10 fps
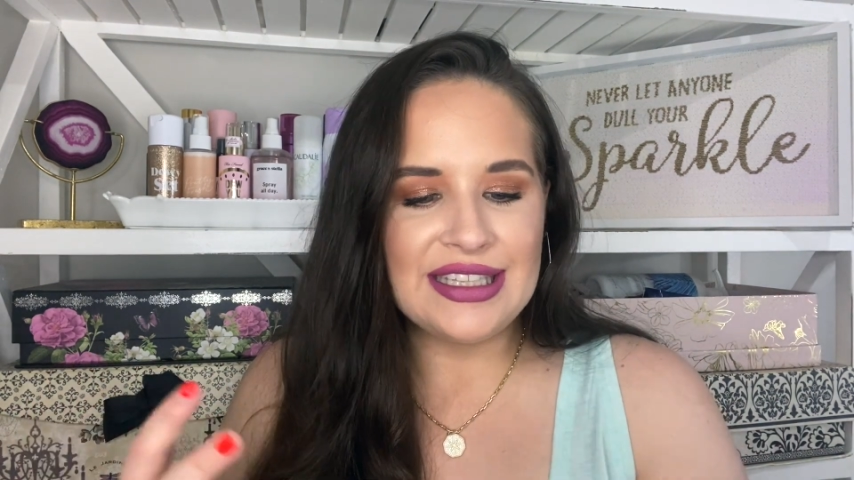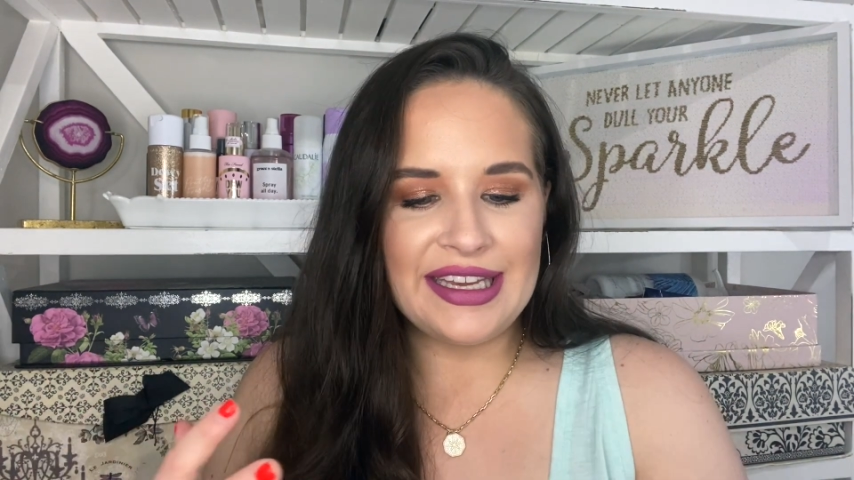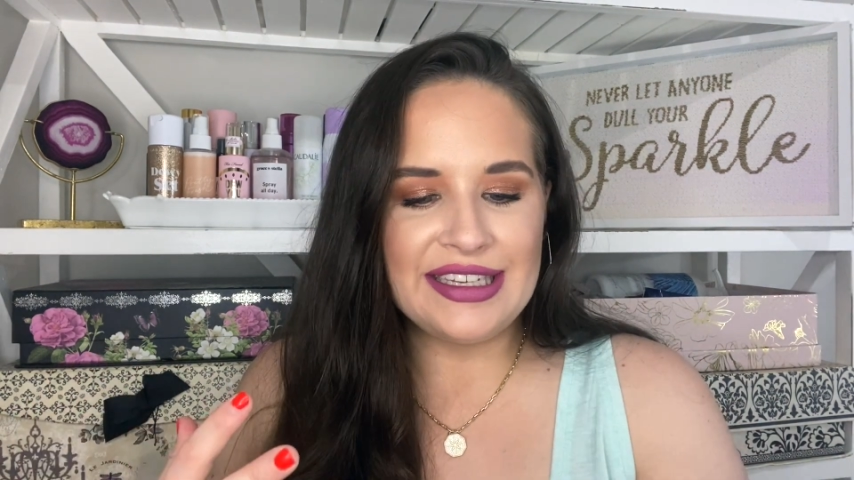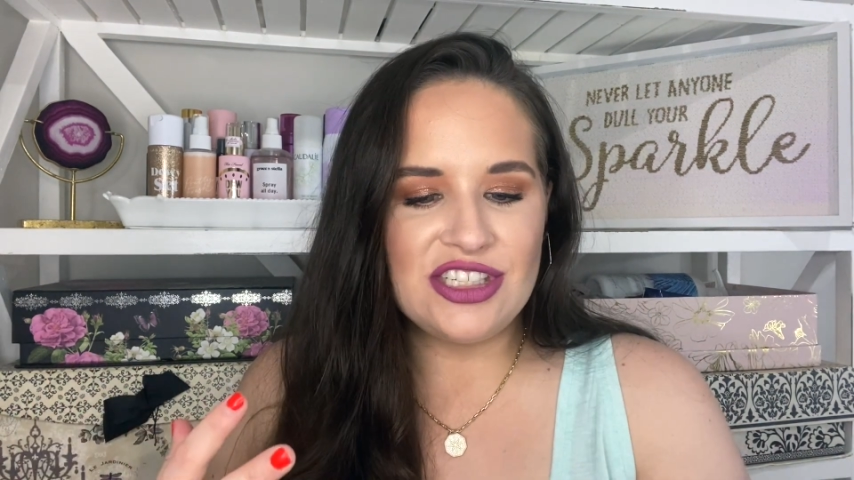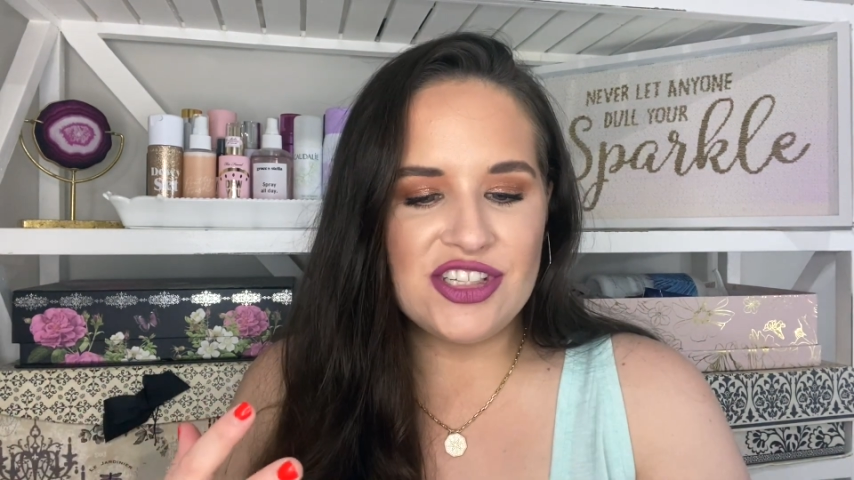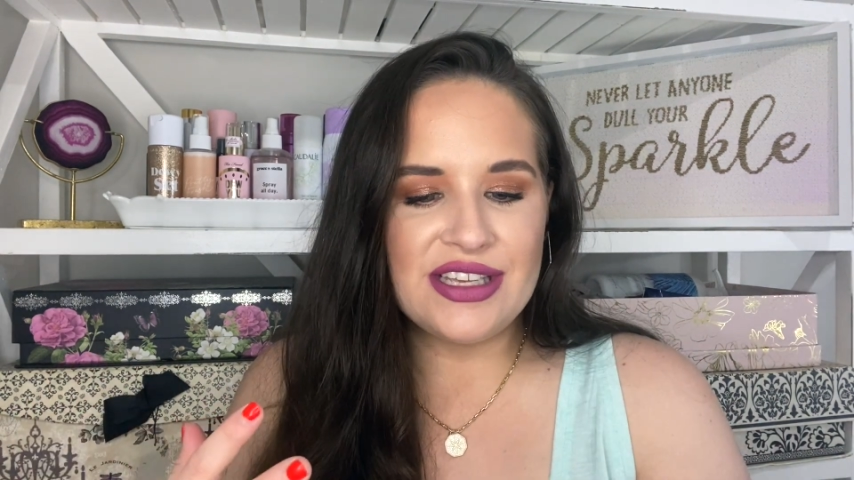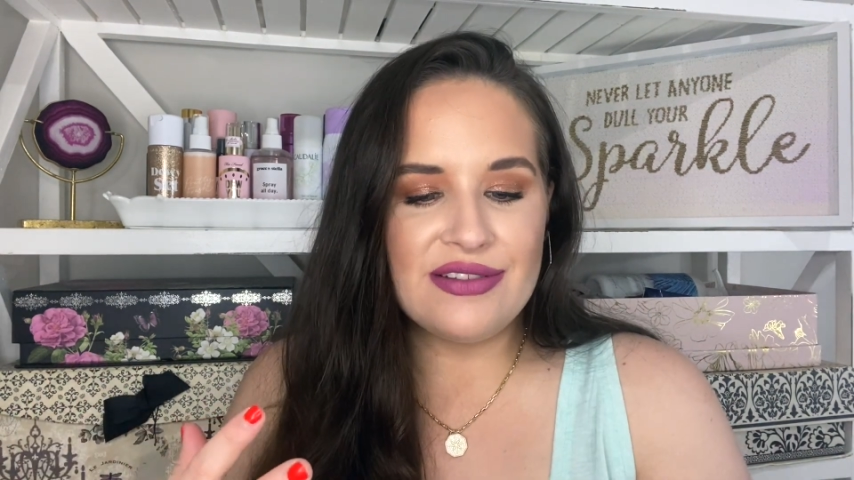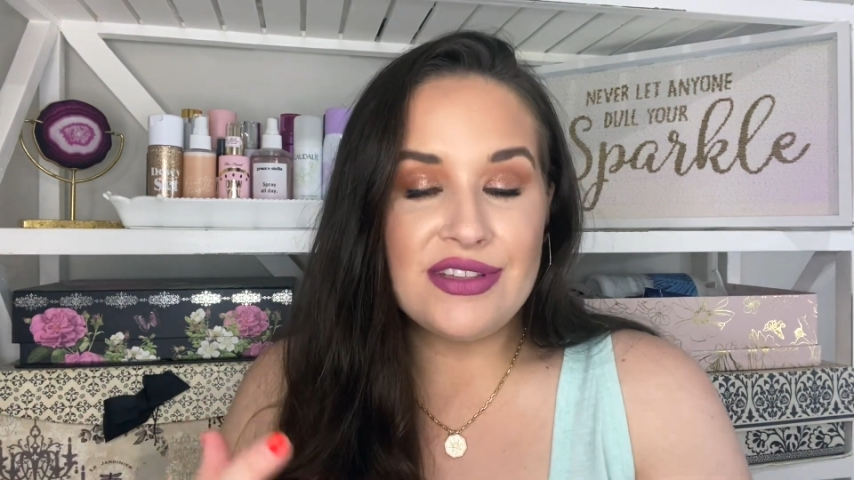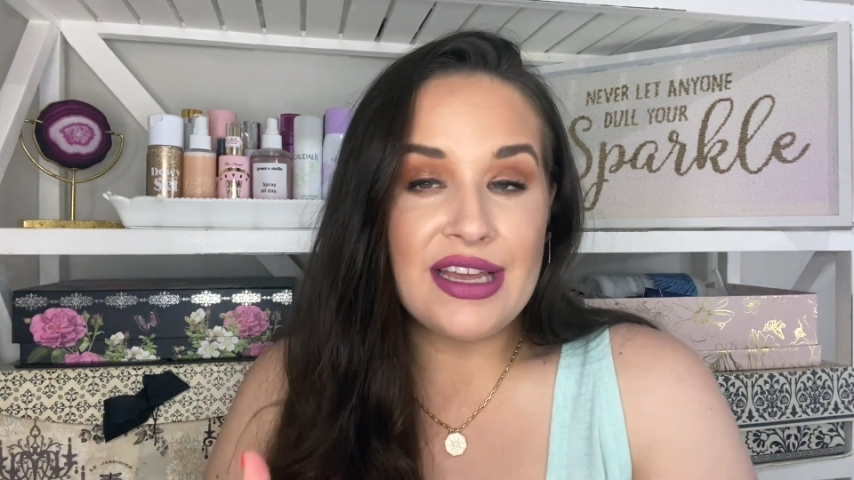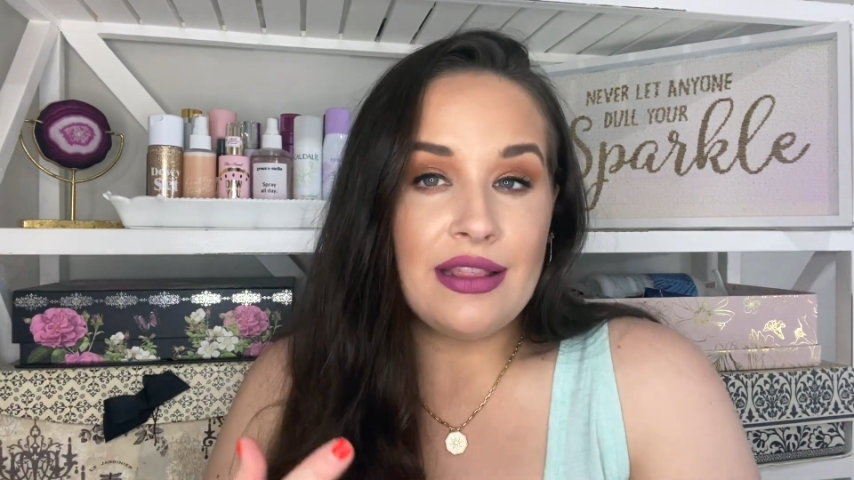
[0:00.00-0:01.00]
Like, it just
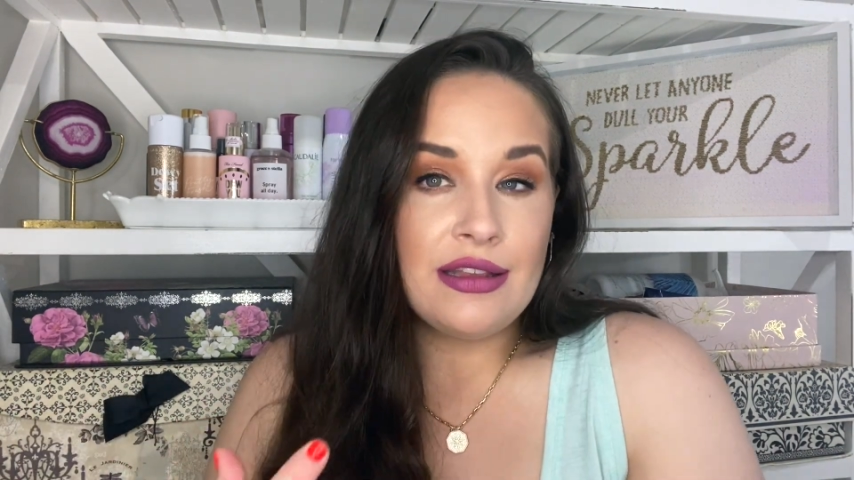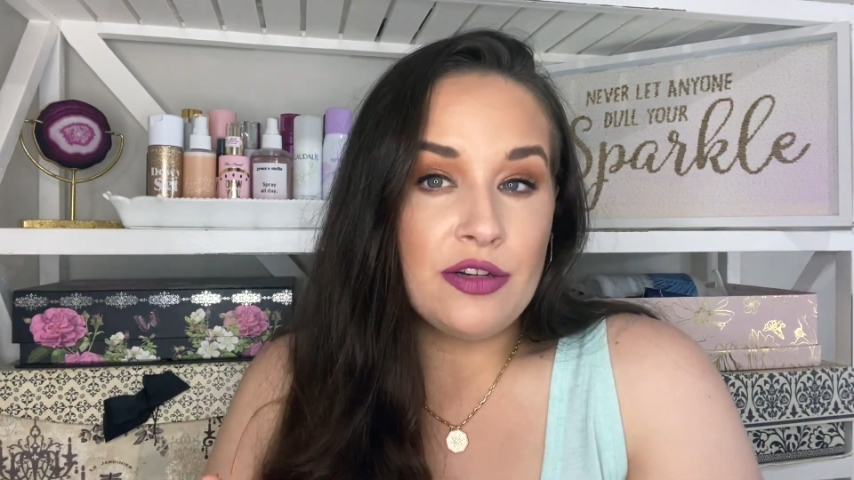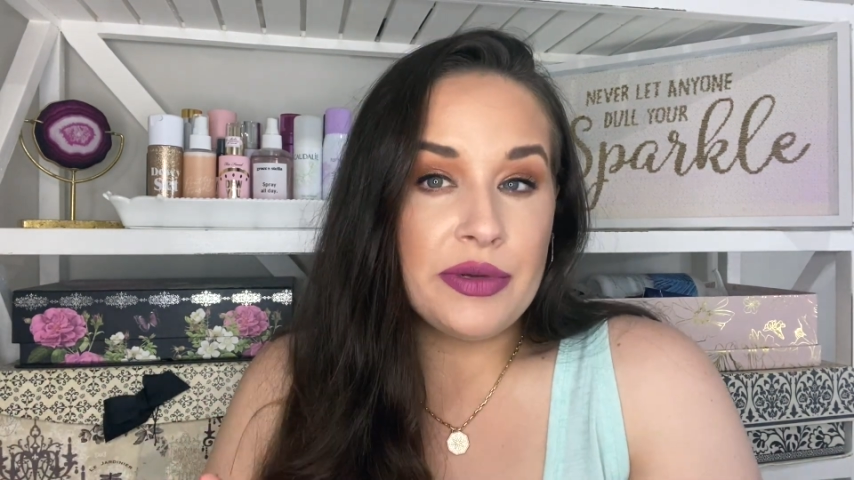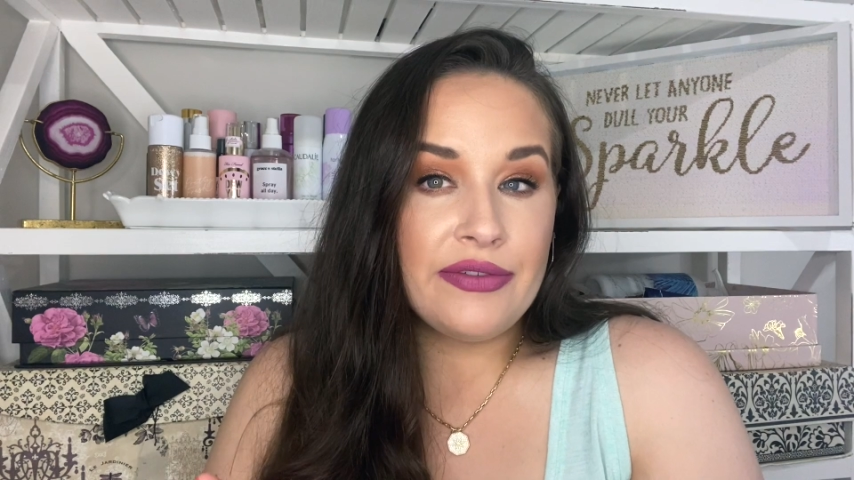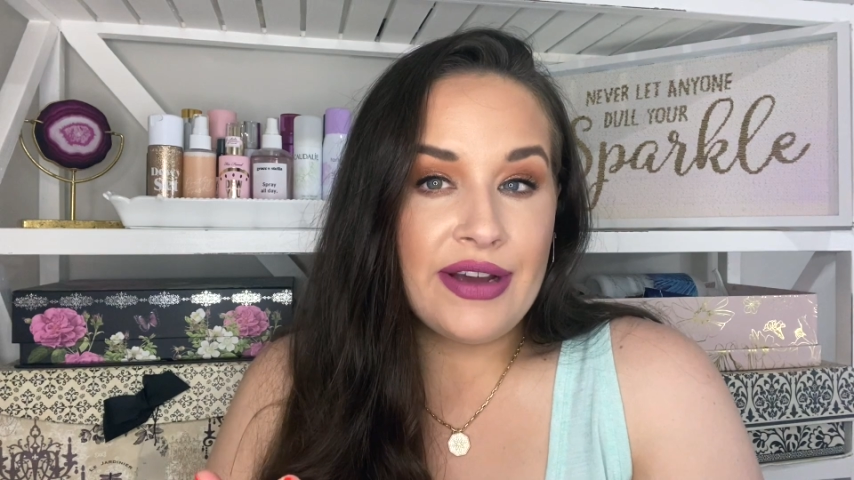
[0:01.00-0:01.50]
gives like a little bit of